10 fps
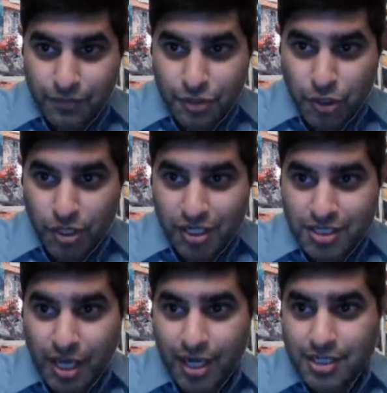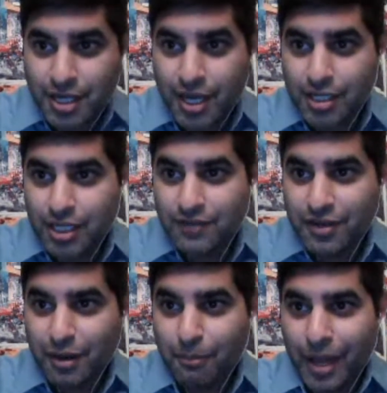Joanie decided to kind of leave
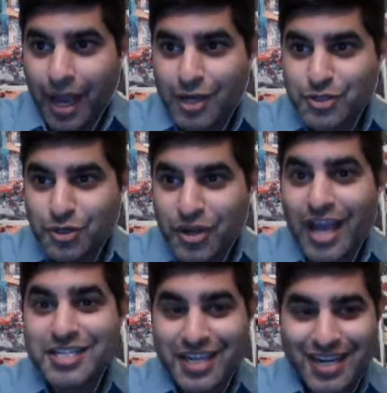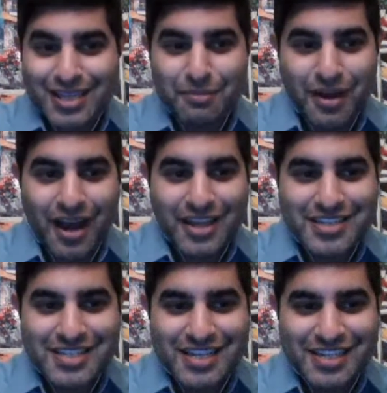and come back. So you're actually getting the behind
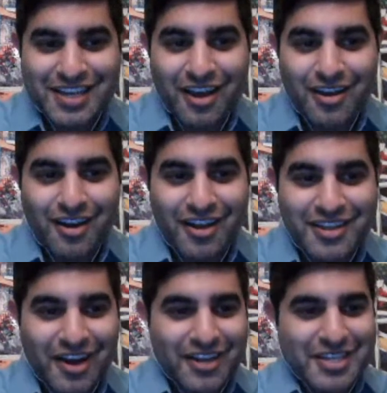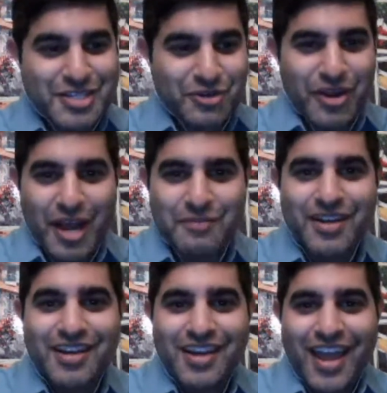the scene cut on Instagram.
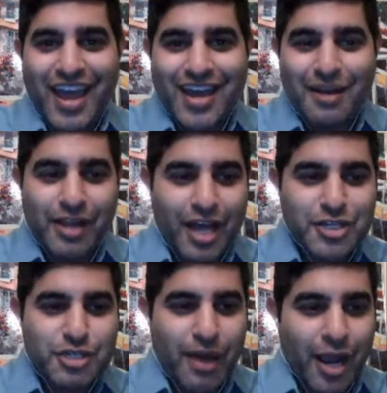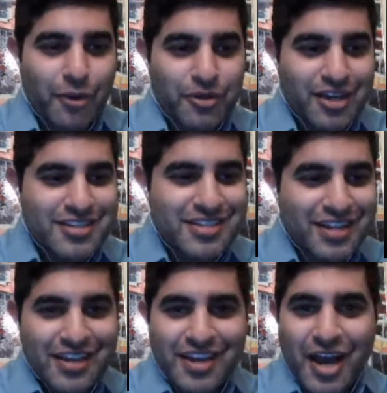And I'm glad she's back with us.
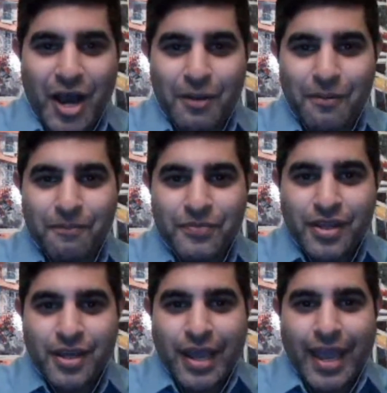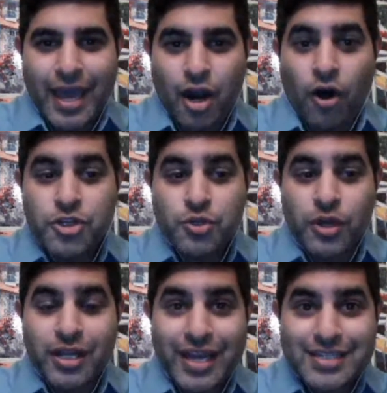And also
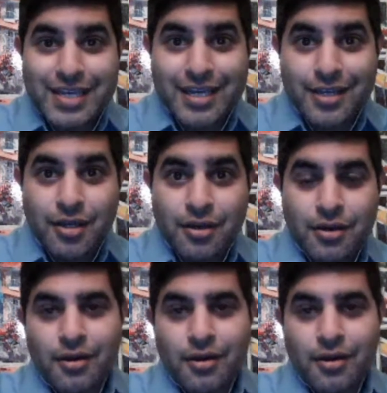on LinkedIn,